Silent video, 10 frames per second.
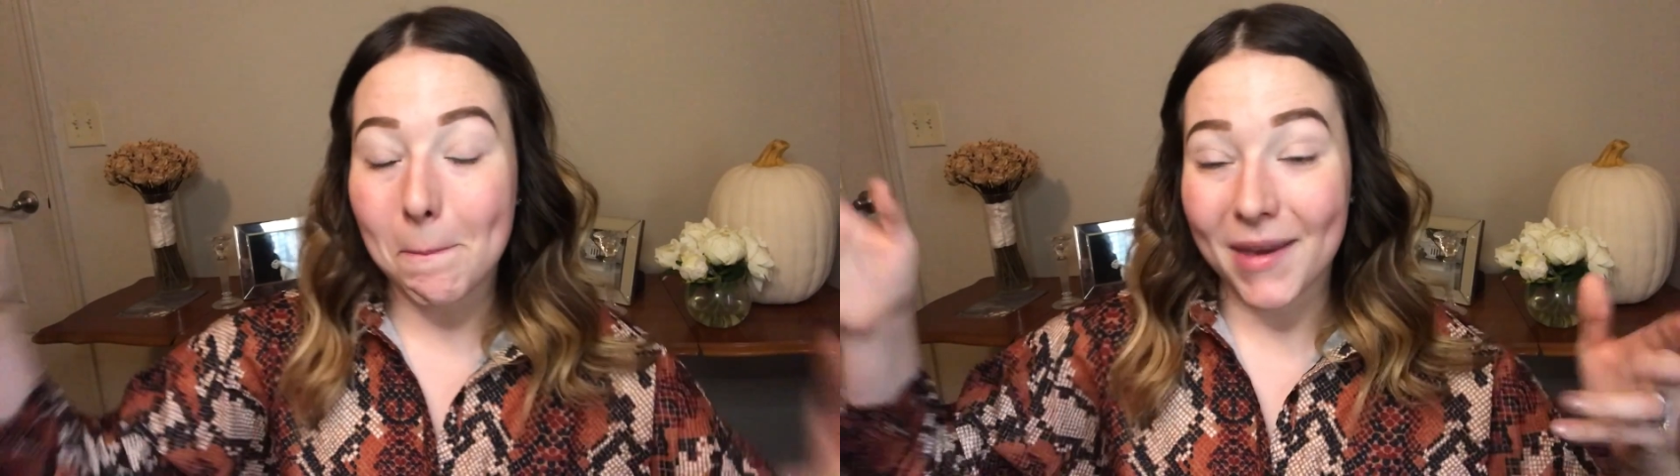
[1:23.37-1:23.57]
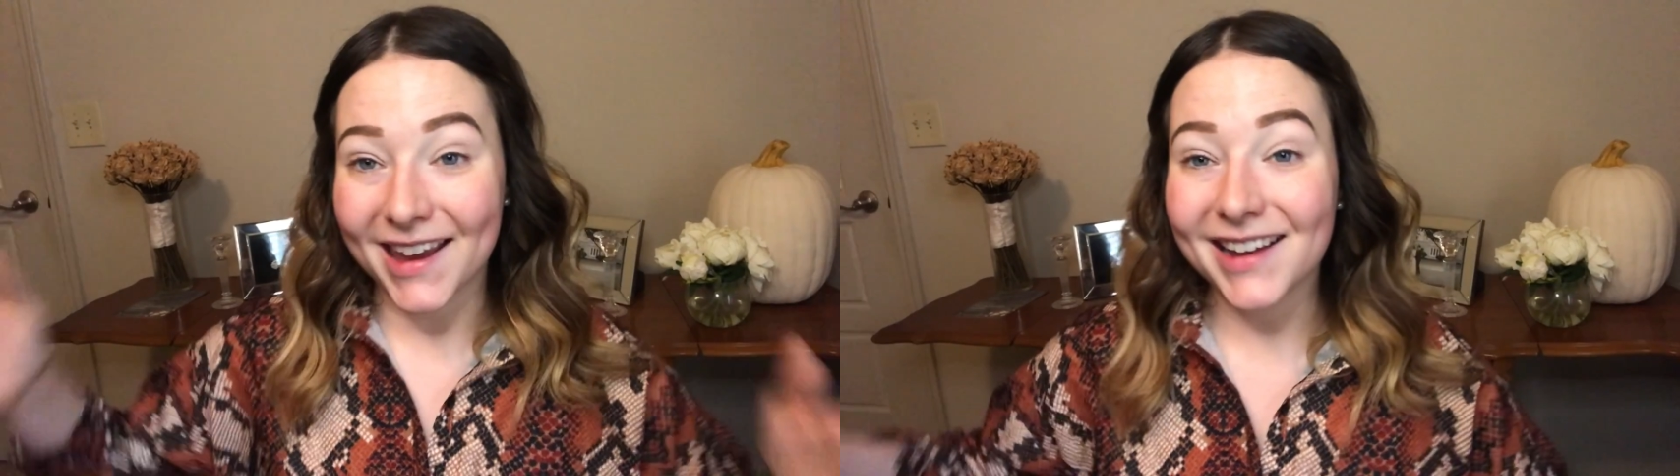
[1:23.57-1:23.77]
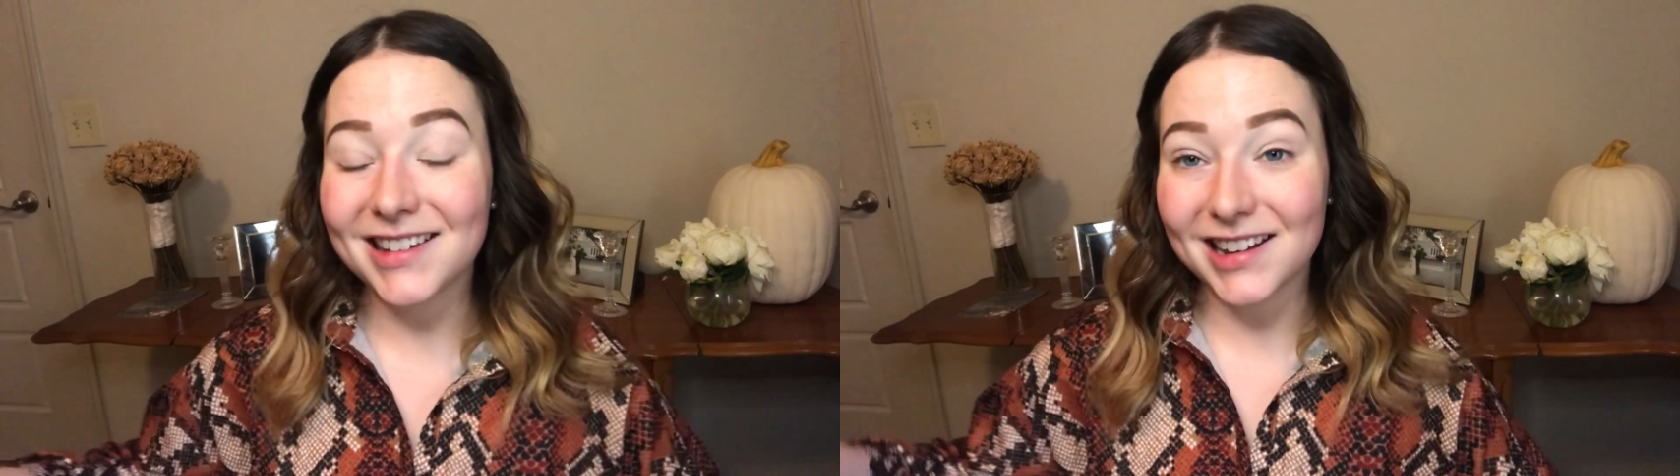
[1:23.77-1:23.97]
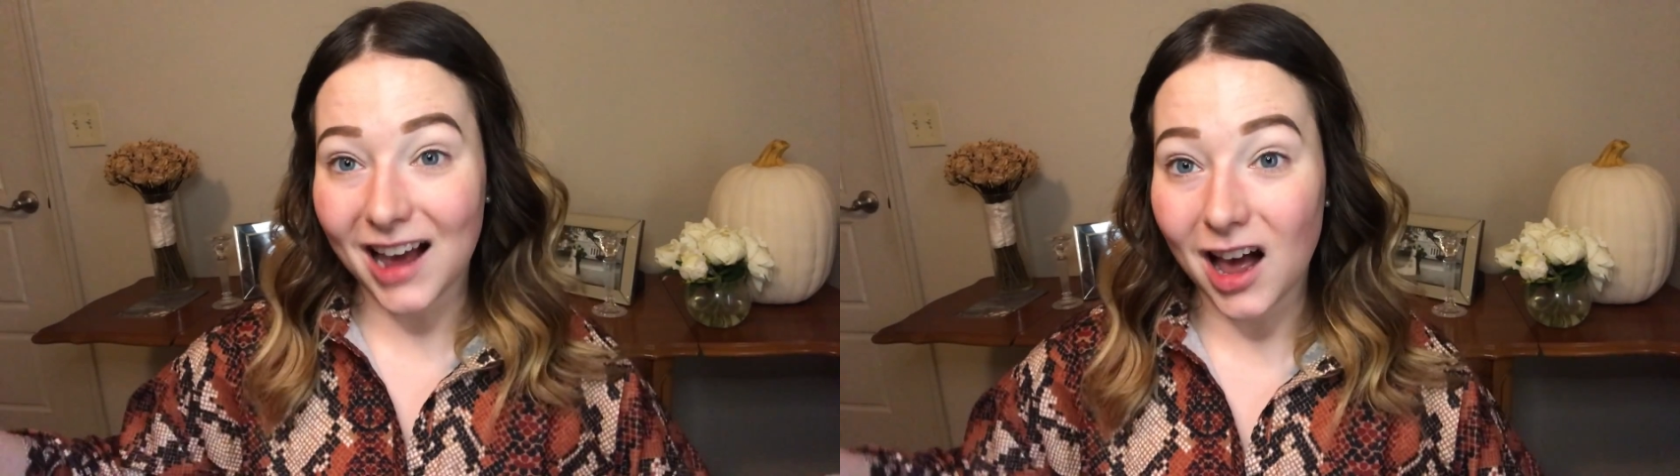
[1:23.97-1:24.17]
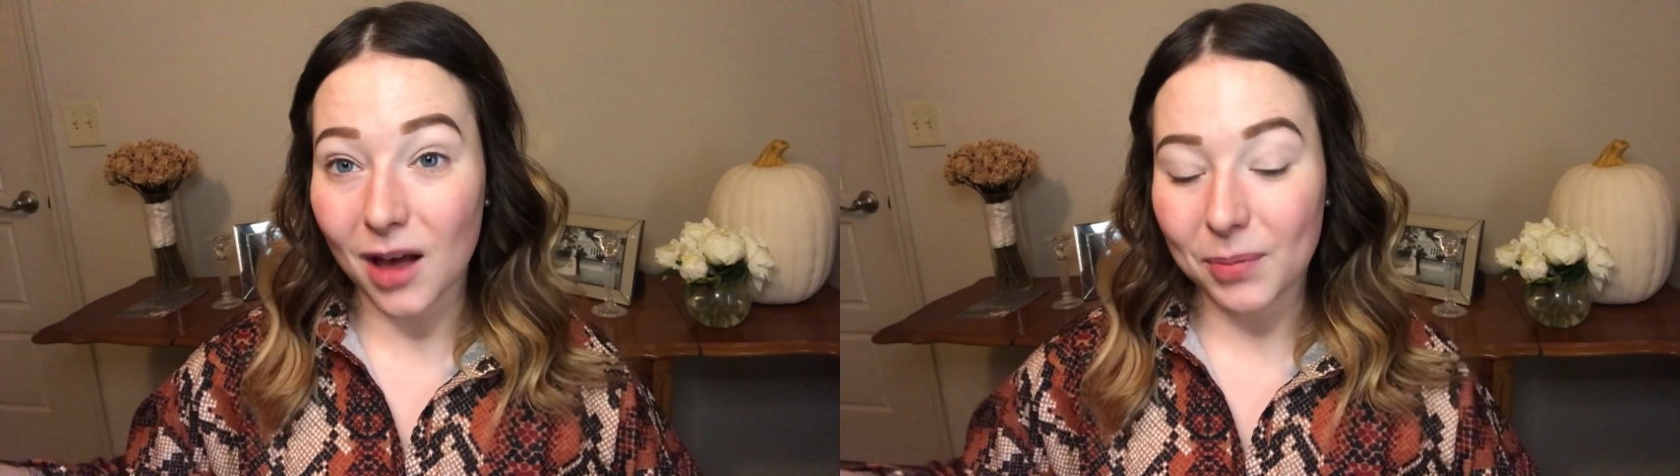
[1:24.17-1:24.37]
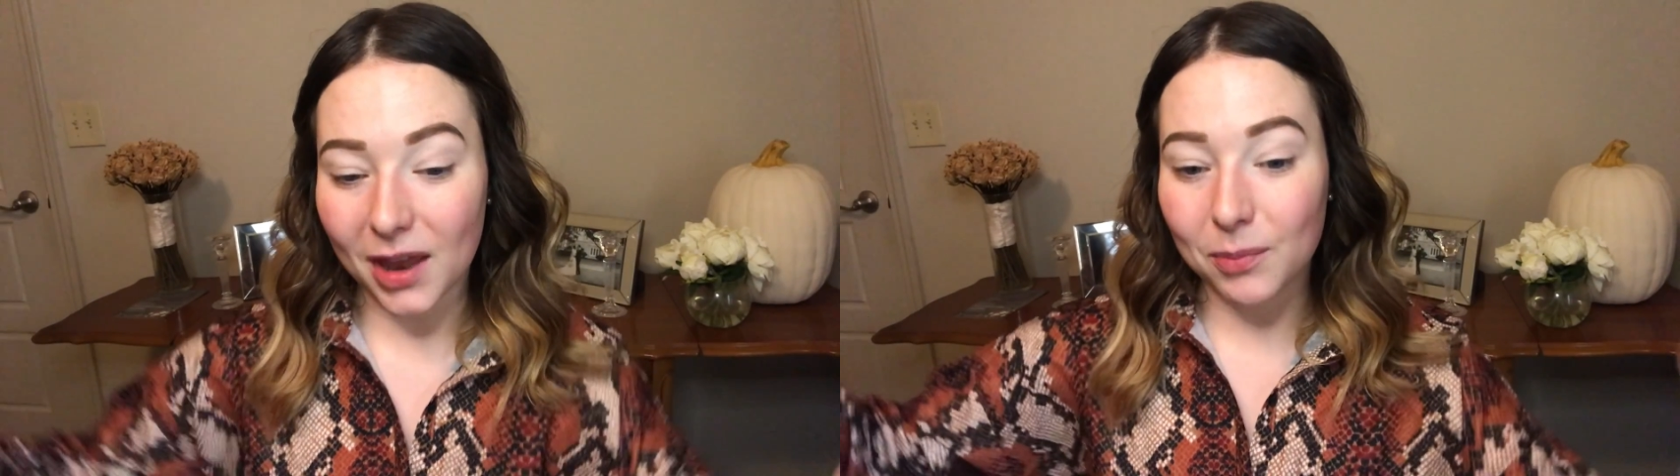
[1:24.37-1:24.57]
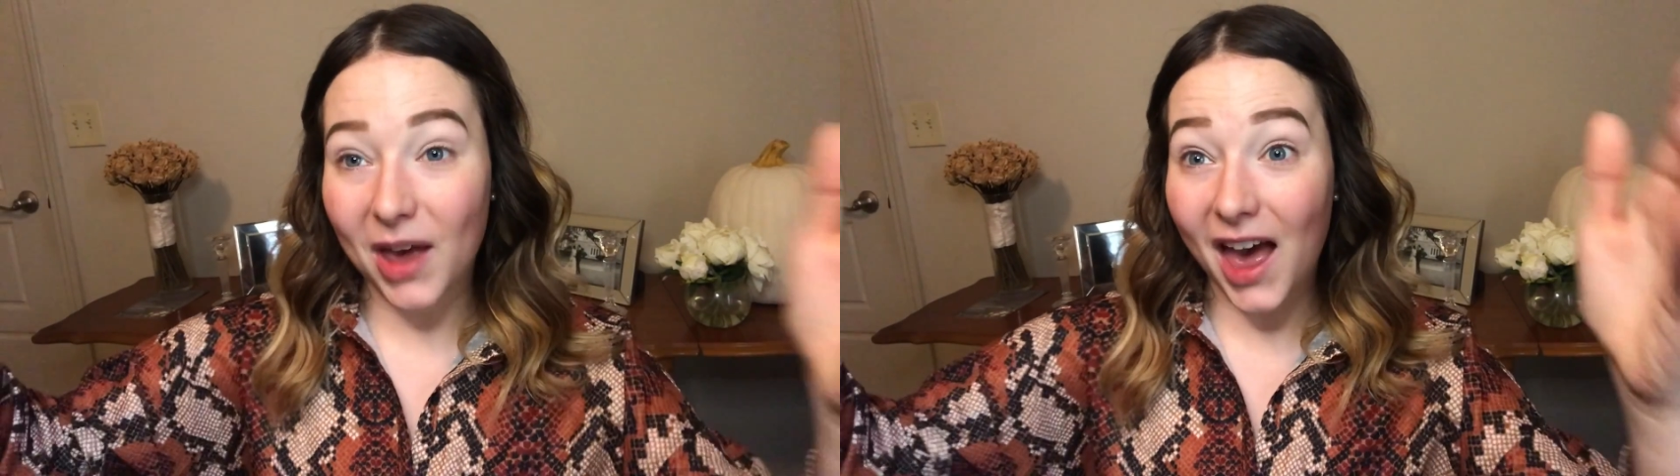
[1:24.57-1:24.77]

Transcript: picked it up, and